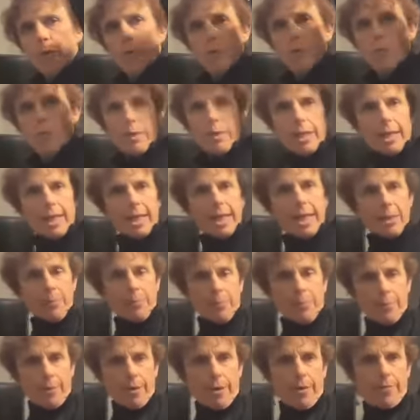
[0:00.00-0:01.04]
So we wanna
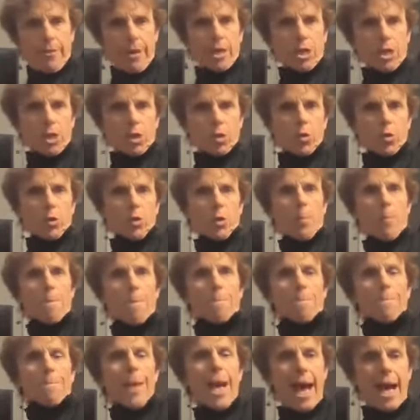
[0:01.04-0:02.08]
keep that
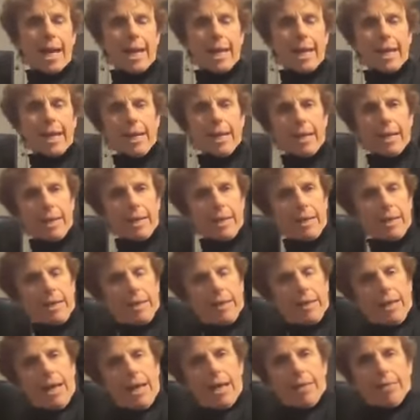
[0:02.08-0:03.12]
shoulder back.
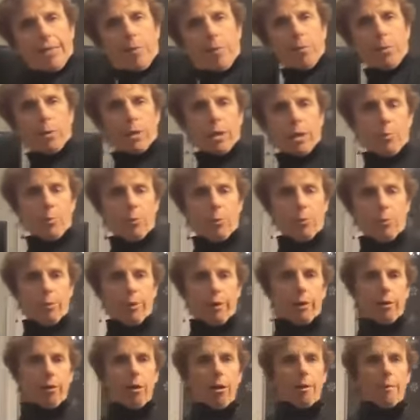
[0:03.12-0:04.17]
And then we're gonna bring
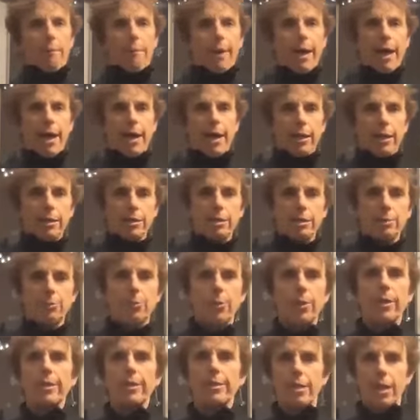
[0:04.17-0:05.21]
our arm back to
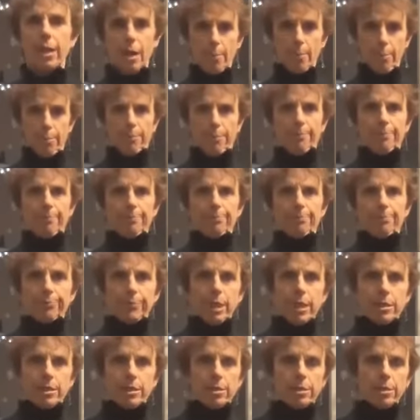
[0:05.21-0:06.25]
bring us up,
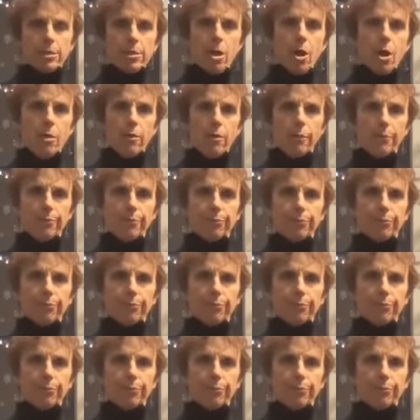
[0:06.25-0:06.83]
nice and tall.